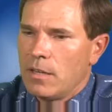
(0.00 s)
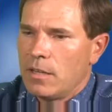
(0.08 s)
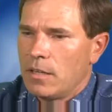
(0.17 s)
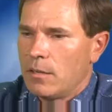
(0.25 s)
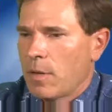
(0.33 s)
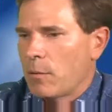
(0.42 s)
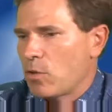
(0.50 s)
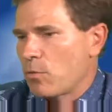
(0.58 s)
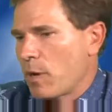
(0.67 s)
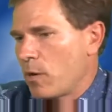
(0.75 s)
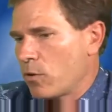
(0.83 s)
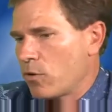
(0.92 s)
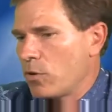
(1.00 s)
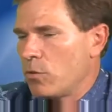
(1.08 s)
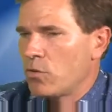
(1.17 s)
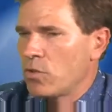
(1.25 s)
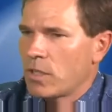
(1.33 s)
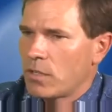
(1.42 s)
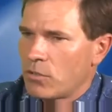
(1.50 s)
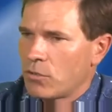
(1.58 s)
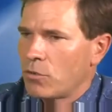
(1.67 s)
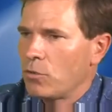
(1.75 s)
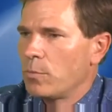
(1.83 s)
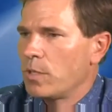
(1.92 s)
how much power it's using,
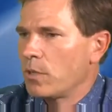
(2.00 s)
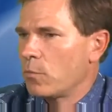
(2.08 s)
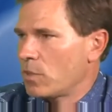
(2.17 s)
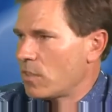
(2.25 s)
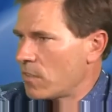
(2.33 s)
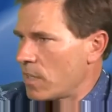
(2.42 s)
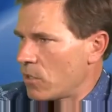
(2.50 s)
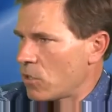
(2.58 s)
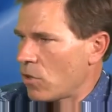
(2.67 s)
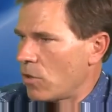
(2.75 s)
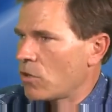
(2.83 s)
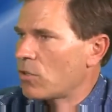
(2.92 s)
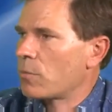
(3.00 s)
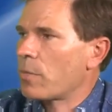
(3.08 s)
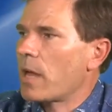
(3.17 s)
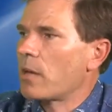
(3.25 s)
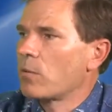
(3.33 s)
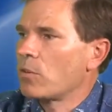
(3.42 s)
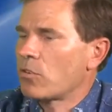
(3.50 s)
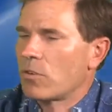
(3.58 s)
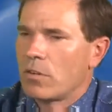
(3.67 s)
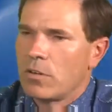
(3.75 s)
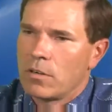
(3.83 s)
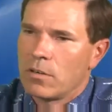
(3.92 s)
consuming, what the state of charge of the batteries
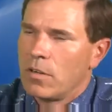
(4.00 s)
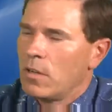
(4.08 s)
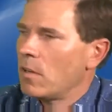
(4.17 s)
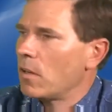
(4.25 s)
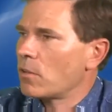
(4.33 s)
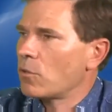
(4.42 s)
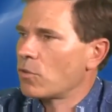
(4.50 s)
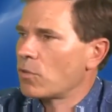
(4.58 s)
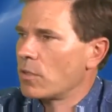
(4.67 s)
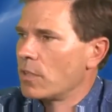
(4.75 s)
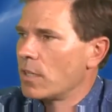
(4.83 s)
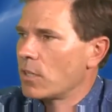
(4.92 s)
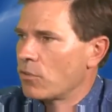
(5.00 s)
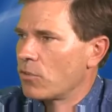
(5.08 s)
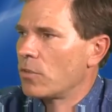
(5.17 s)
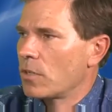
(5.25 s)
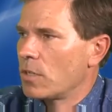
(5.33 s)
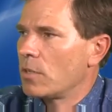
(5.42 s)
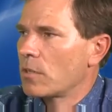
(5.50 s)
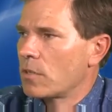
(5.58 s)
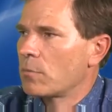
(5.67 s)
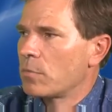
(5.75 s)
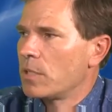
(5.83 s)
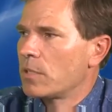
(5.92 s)
are, all those good things, so you can keep
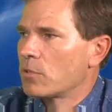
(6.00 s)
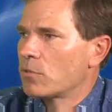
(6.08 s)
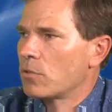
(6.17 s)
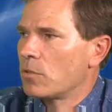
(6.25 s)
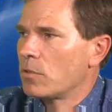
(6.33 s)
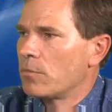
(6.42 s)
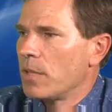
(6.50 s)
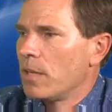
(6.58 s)
complete control.